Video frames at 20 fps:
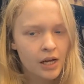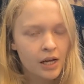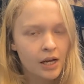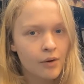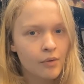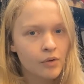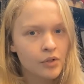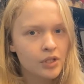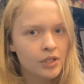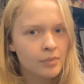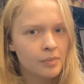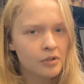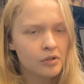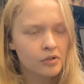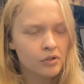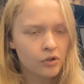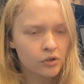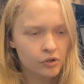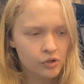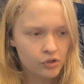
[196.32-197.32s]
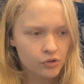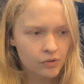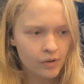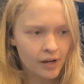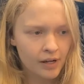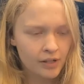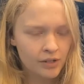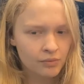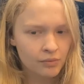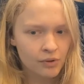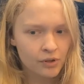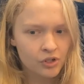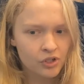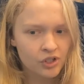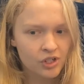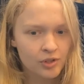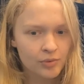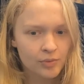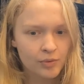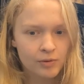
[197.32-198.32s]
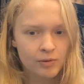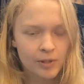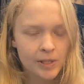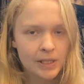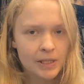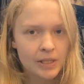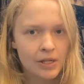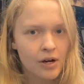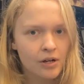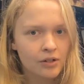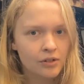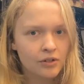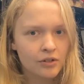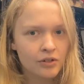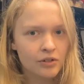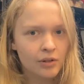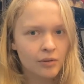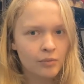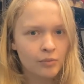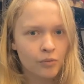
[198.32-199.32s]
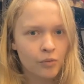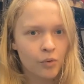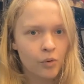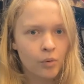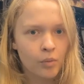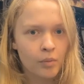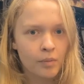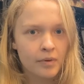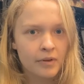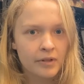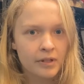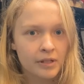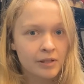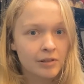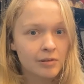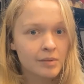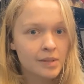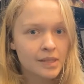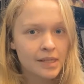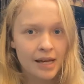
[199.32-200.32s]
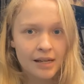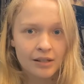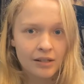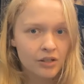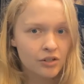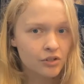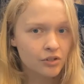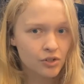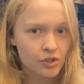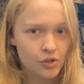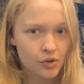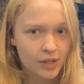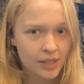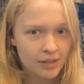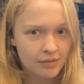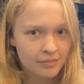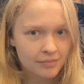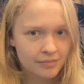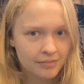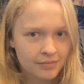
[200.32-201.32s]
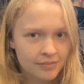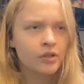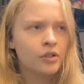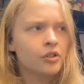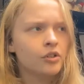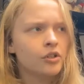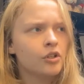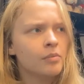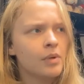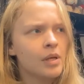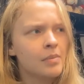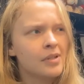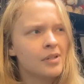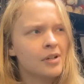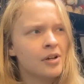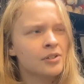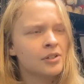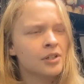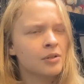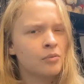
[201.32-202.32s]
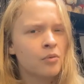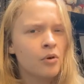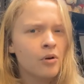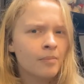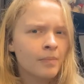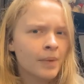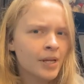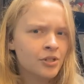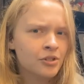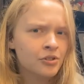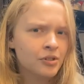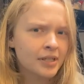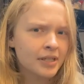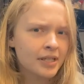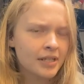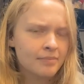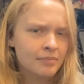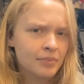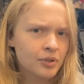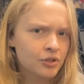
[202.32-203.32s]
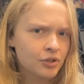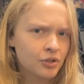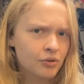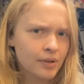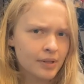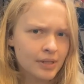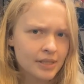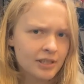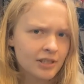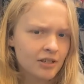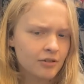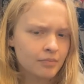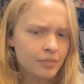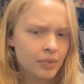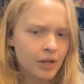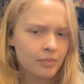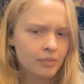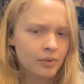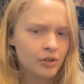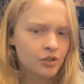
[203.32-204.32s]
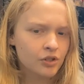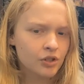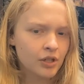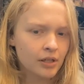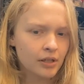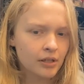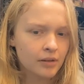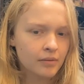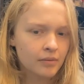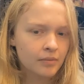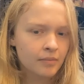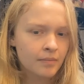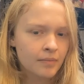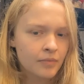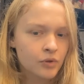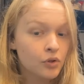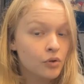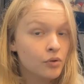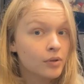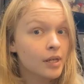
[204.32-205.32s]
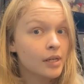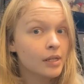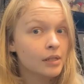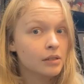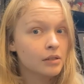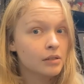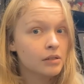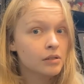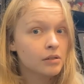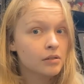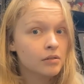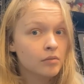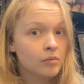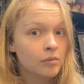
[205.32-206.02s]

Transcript: I wanted a book of contrast where it shifts between darkness and warmth and sadness and joy. You may be asking, what made you keep pursuing self-publishing? Two things.